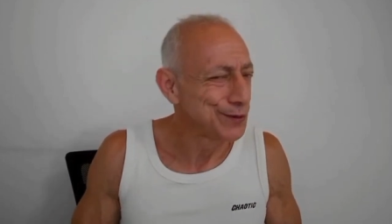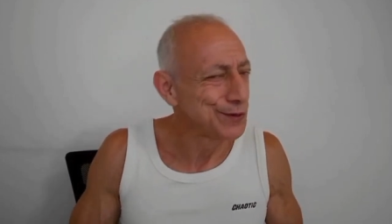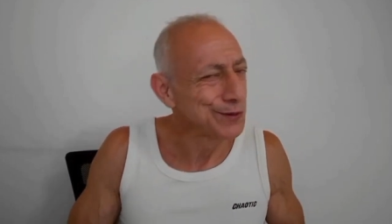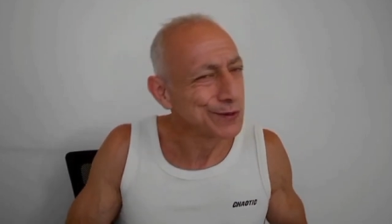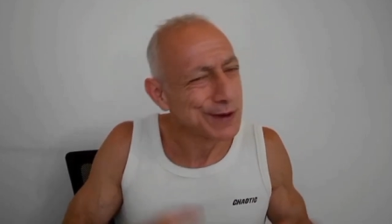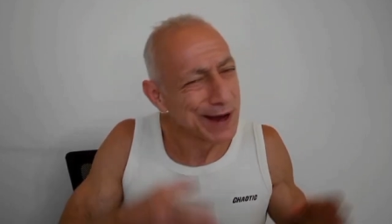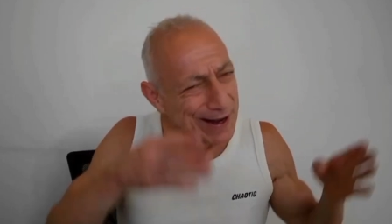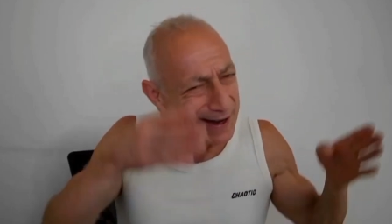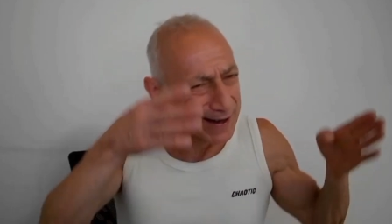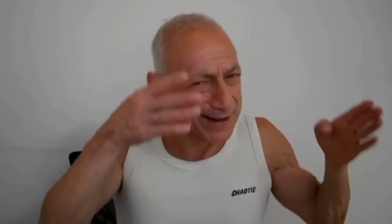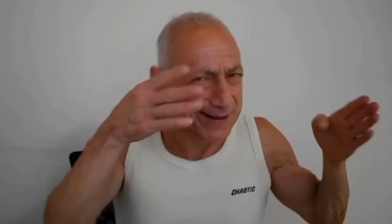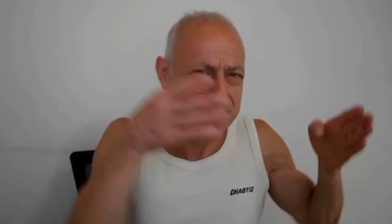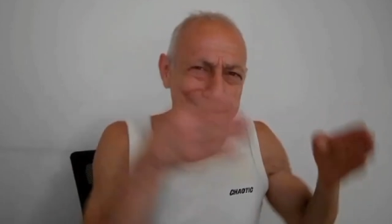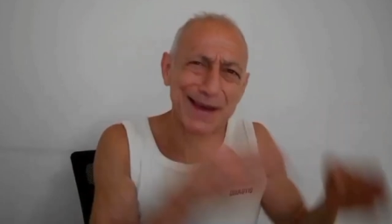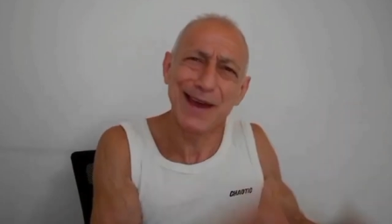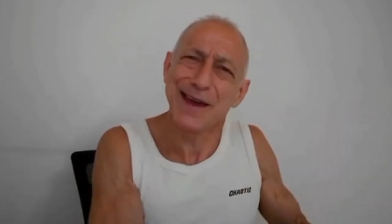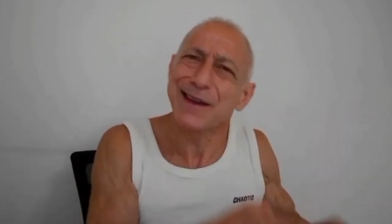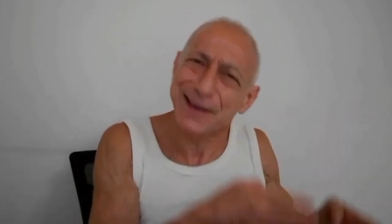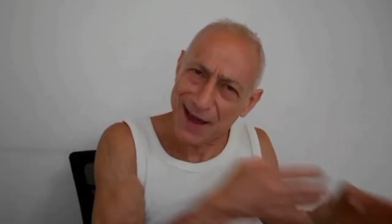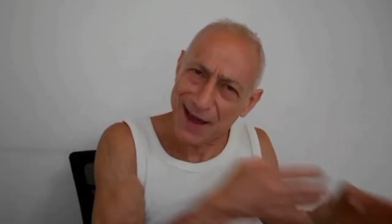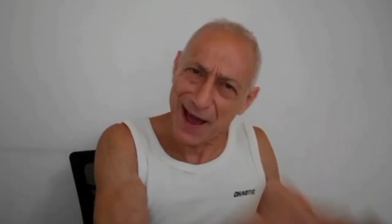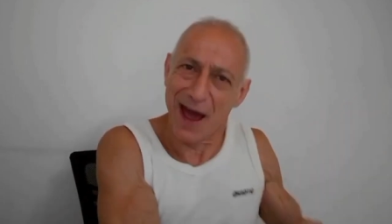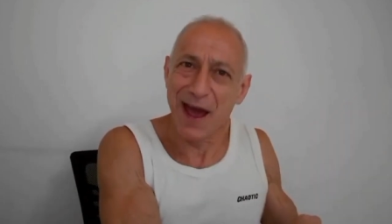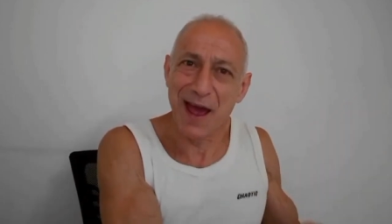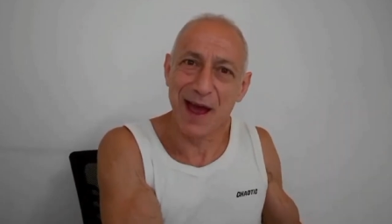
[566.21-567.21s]
you got to
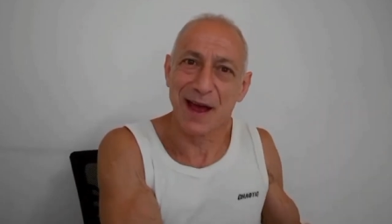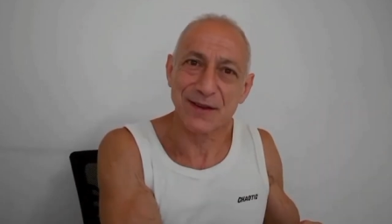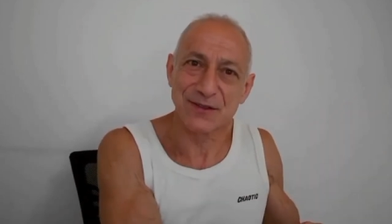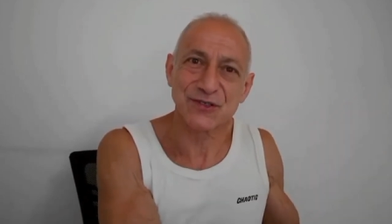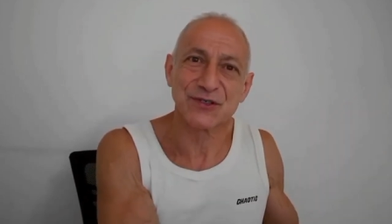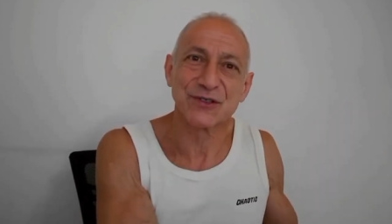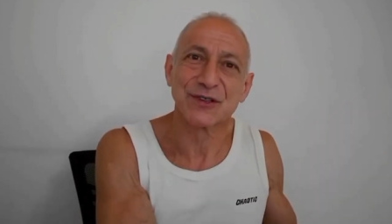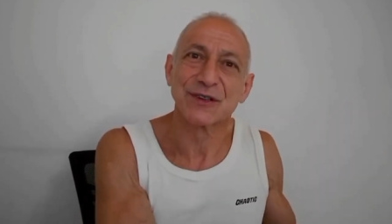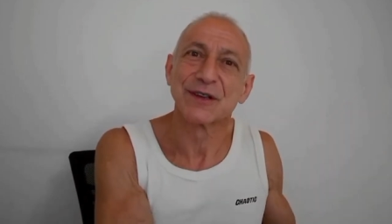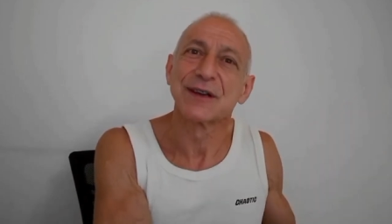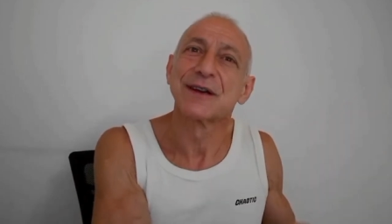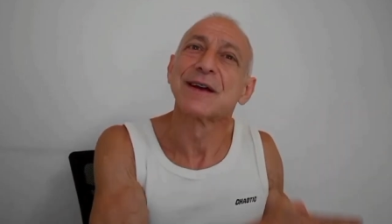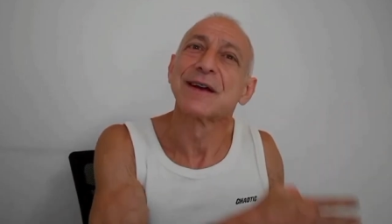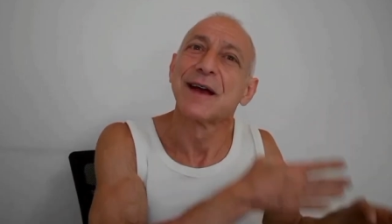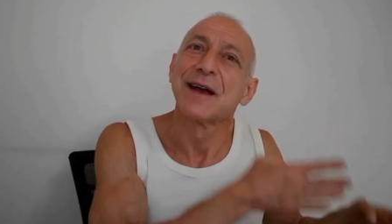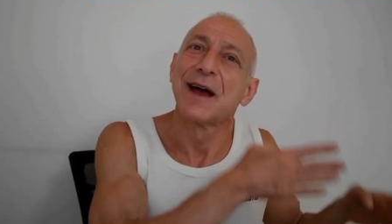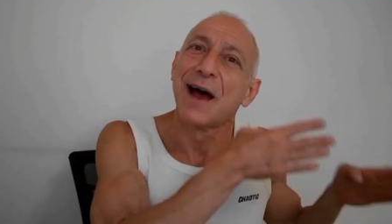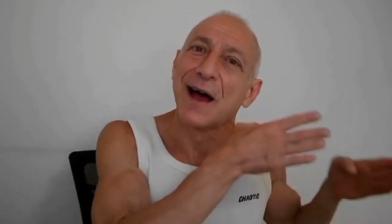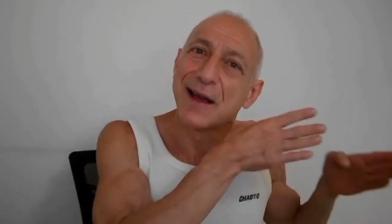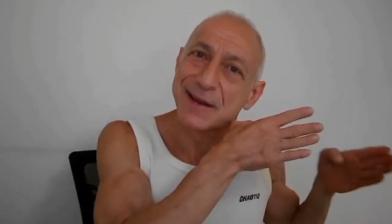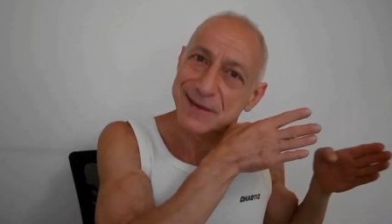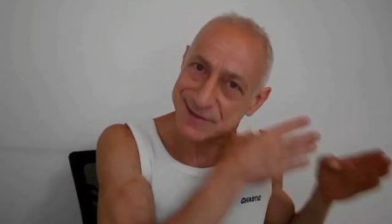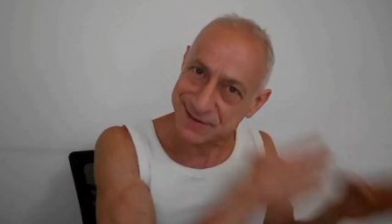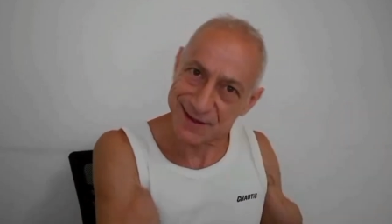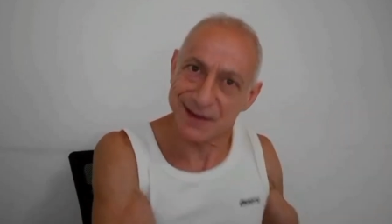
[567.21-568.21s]
kick ass
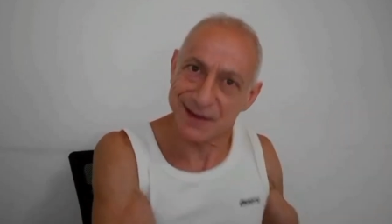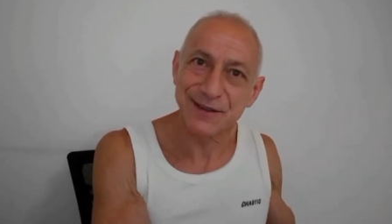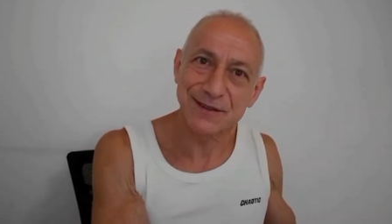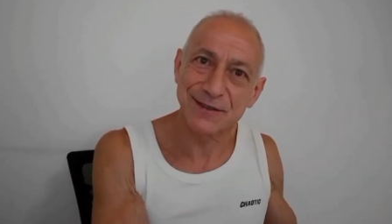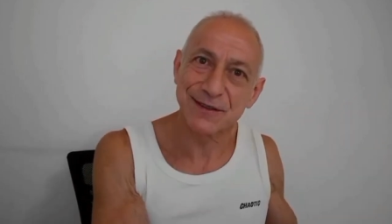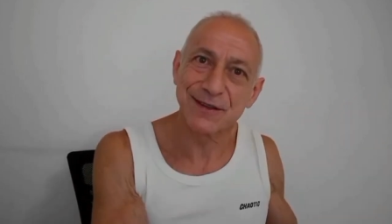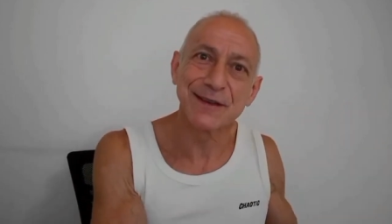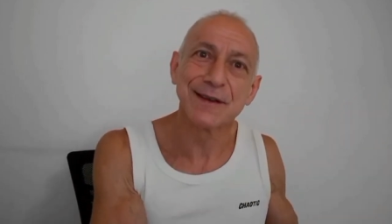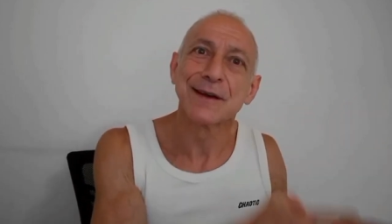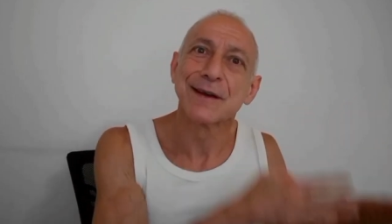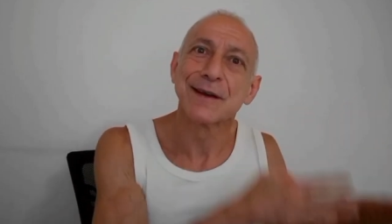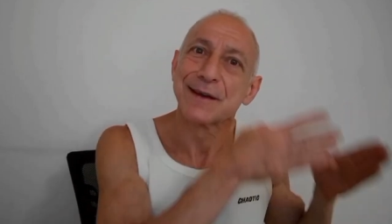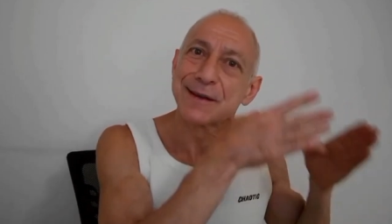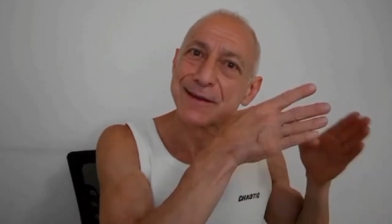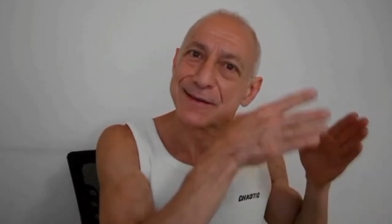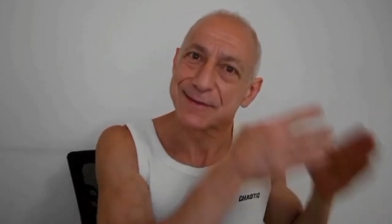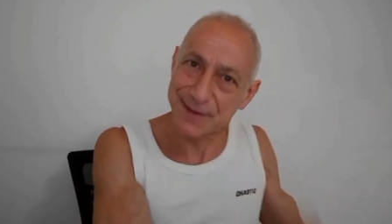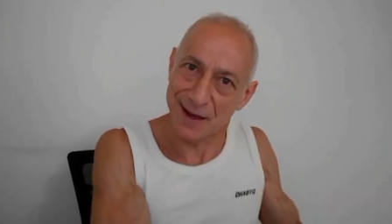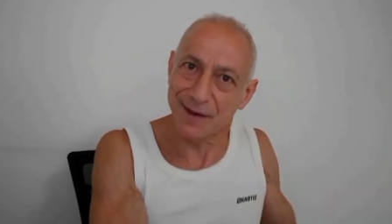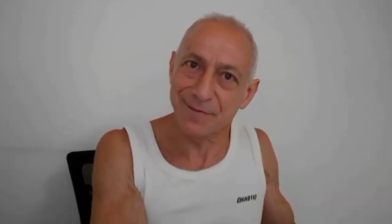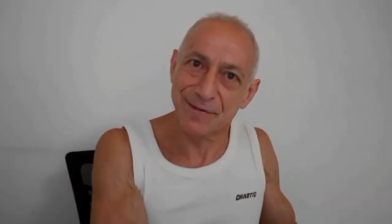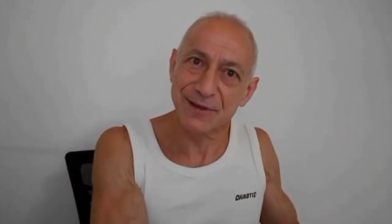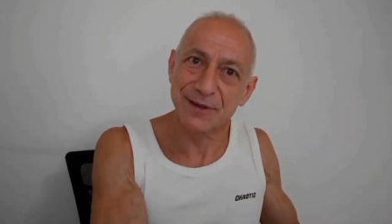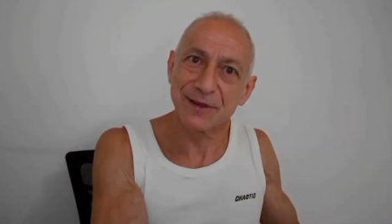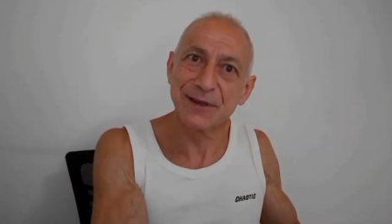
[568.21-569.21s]
at sixty,
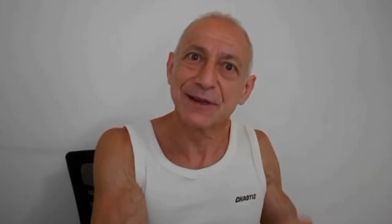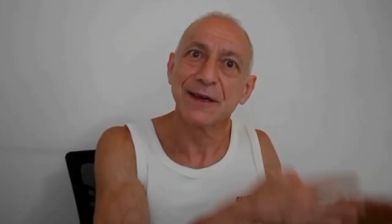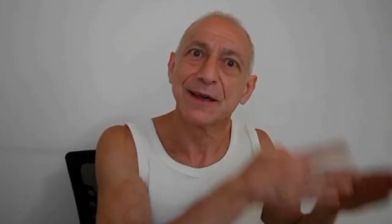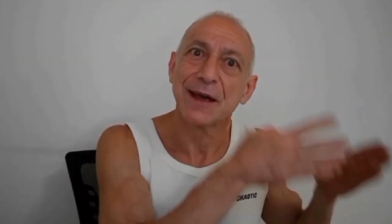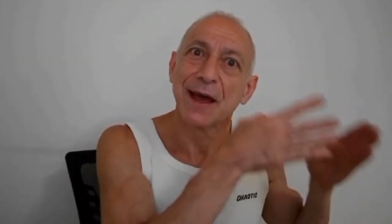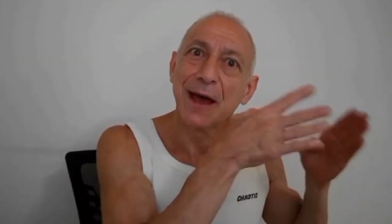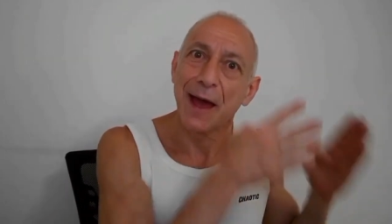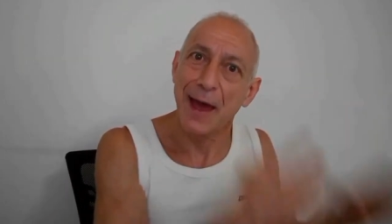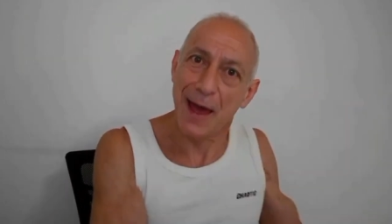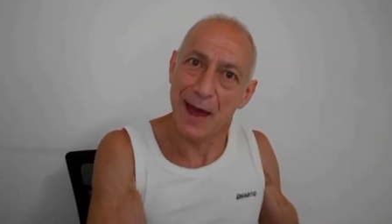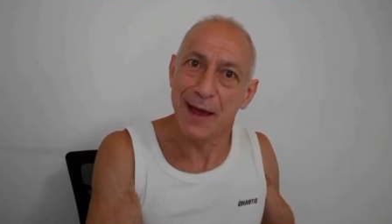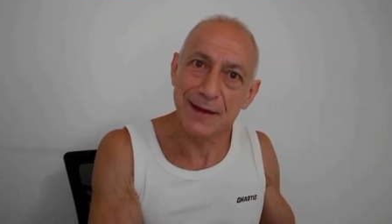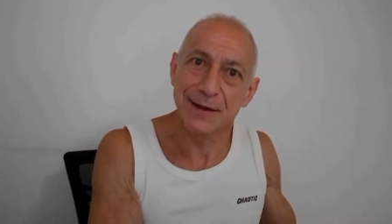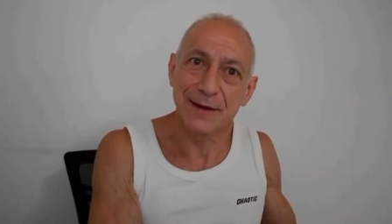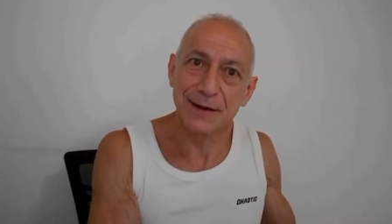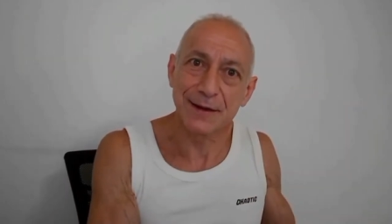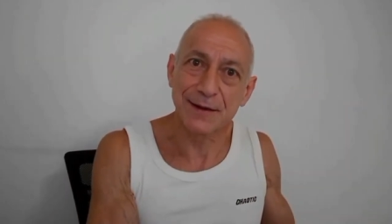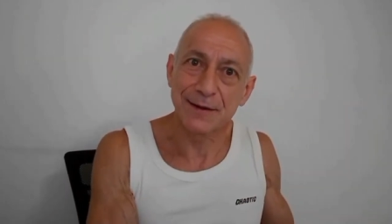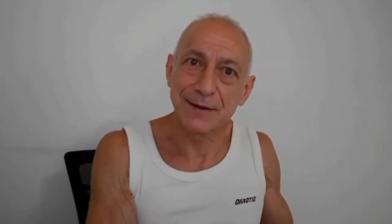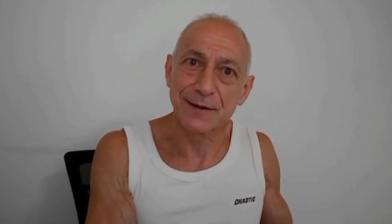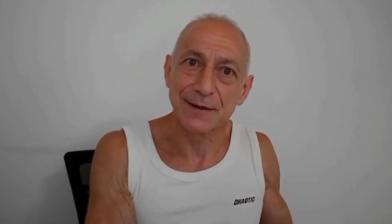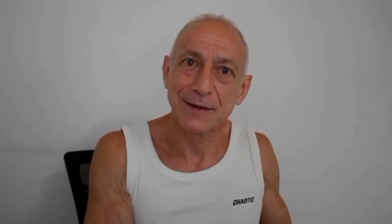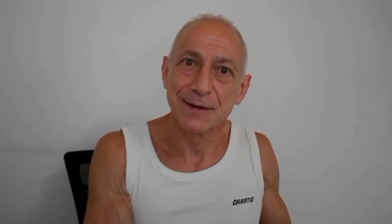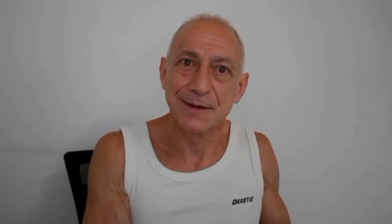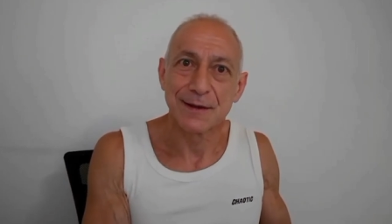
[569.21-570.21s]
seventy,
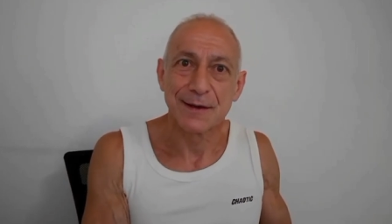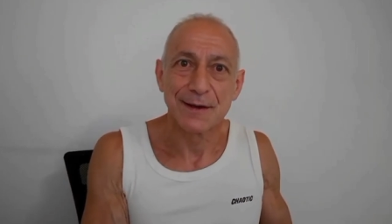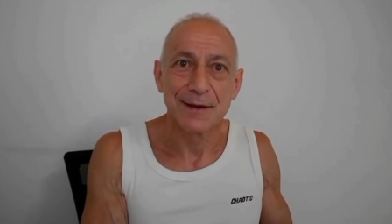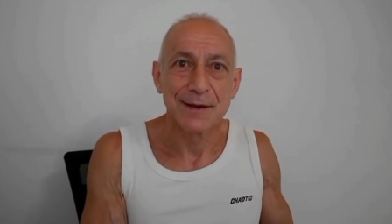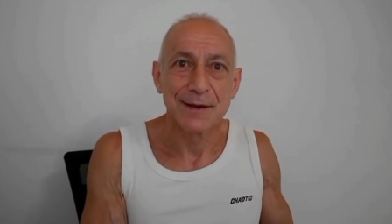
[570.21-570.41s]
eighty.